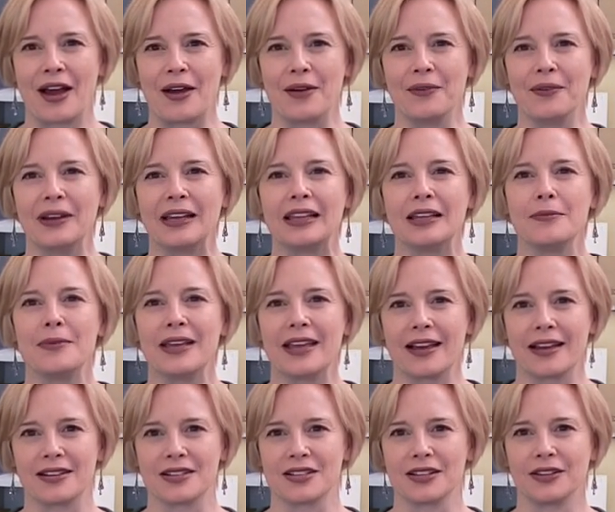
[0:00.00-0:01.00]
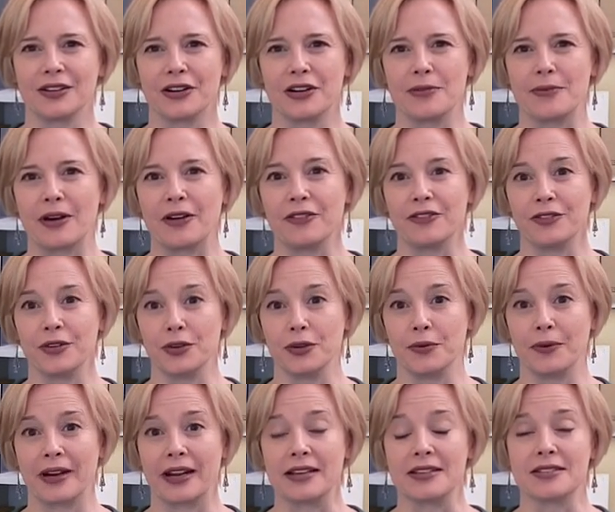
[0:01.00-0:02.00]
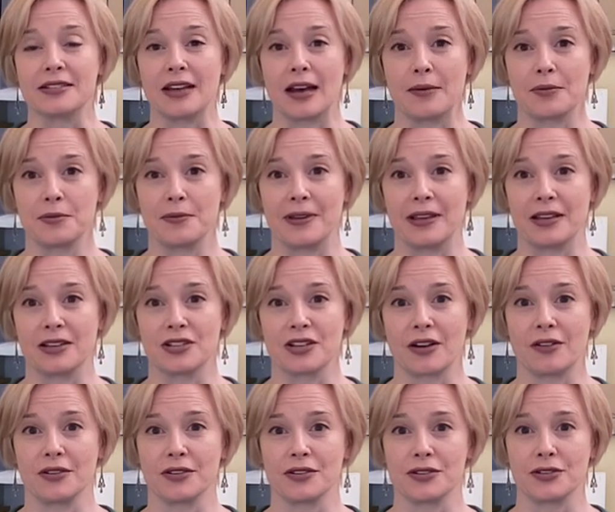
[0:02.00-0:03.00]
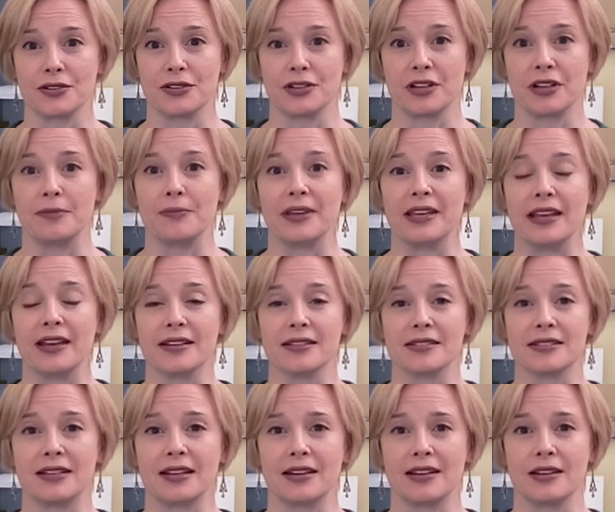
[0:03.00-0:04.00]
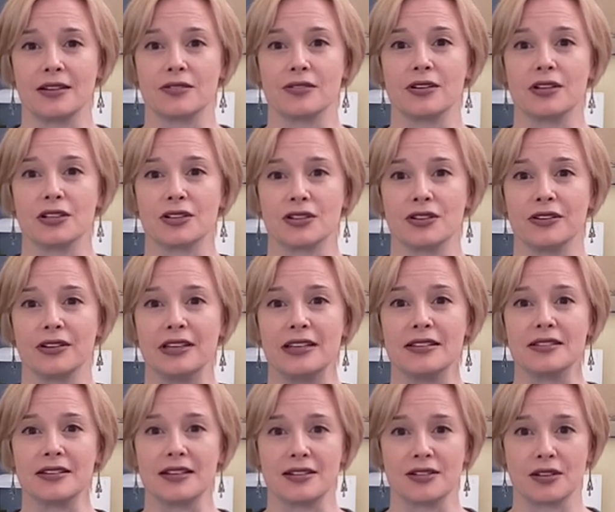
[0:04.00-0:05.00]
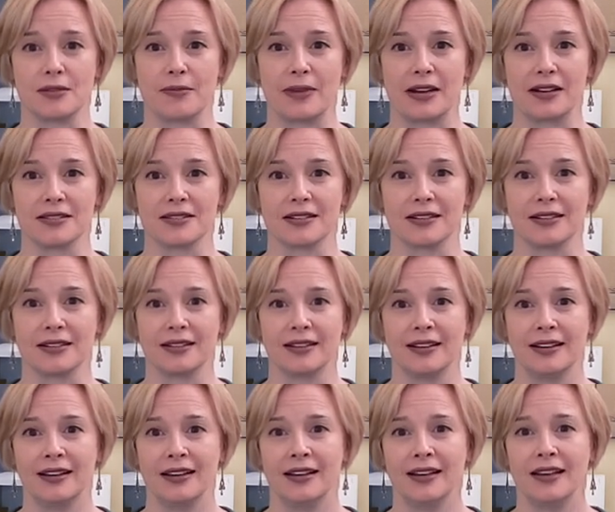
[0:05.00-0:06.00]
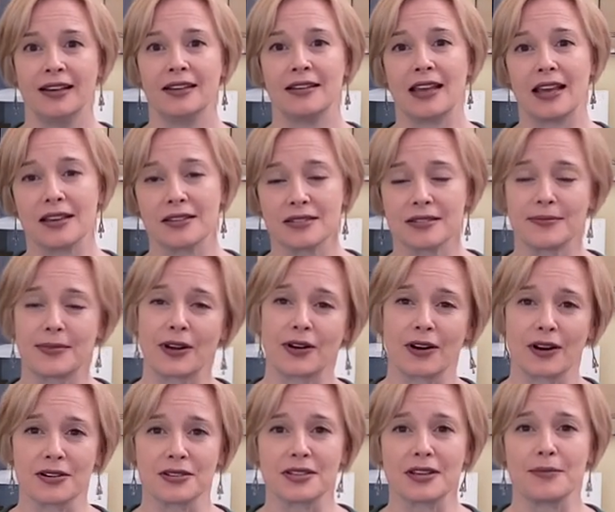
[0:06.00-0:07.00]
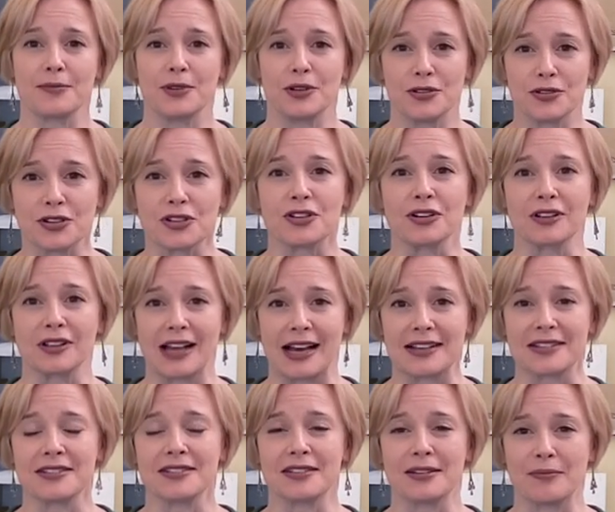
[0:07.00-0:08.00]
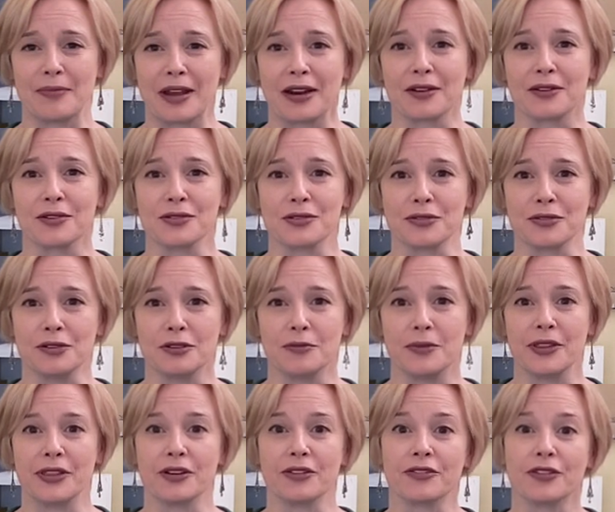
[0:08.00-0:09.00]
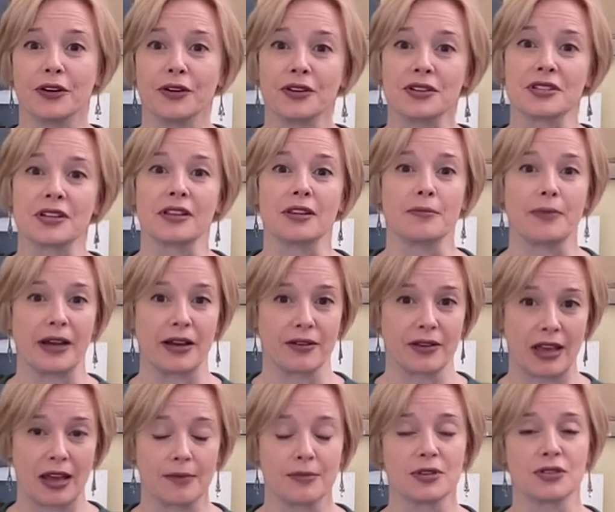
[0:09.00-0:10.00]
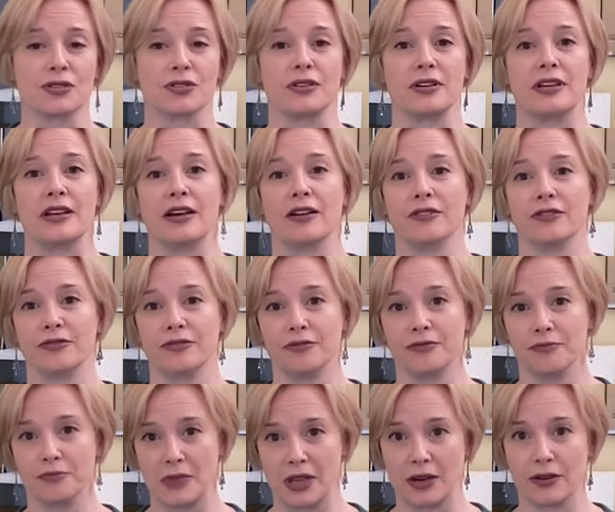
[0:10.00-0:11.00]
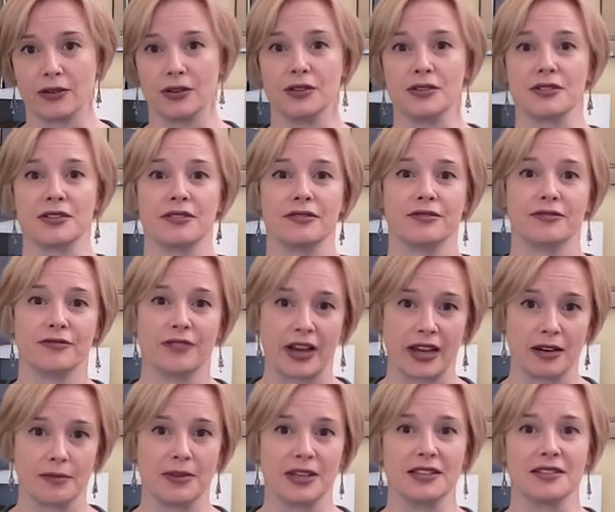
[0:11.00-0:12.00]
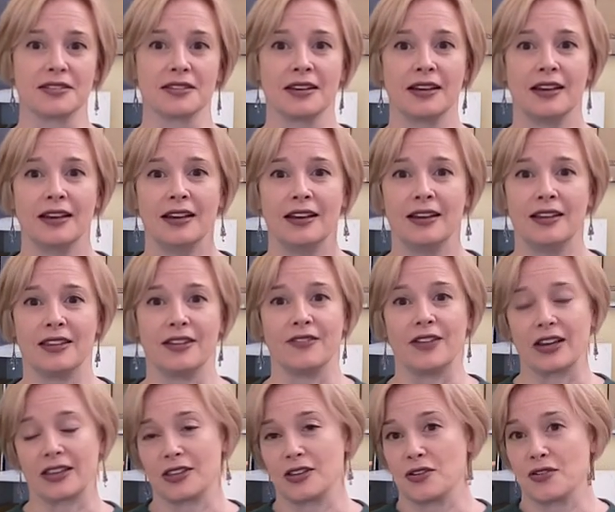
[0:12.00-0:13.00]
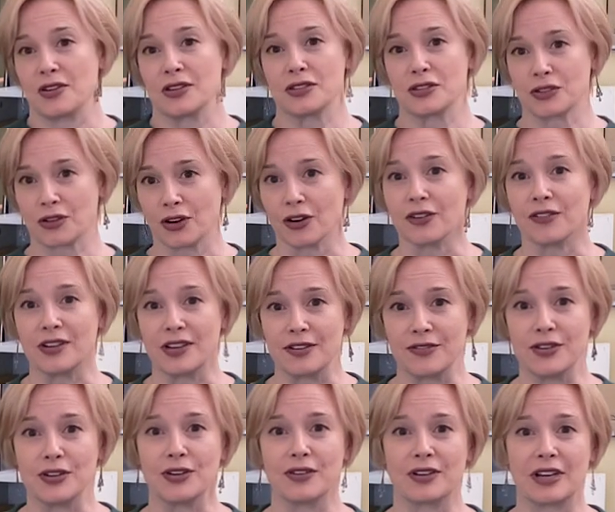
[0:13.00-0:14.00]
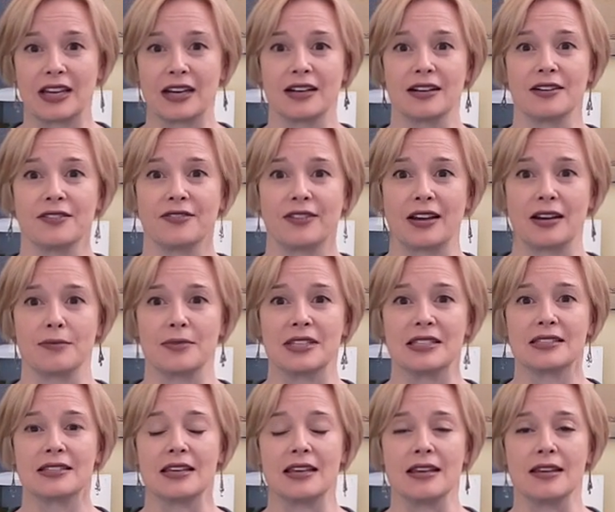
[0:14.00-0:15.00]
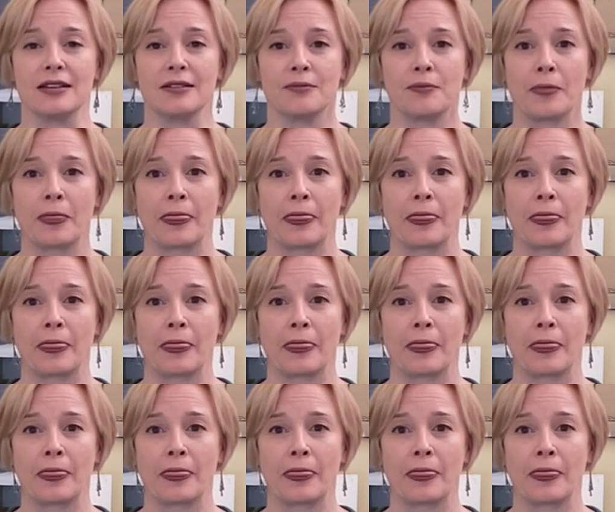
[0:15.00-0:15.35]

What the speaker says: I really began to learn about food when I stopped being a general surgeon and began studying traditional East Asian medicine. Yes, there are some nutrition classes in medical school, but they're focused on the biochemistry of minerals and vitamins, the fact that you get scurvy if you don't get enough vitamin C.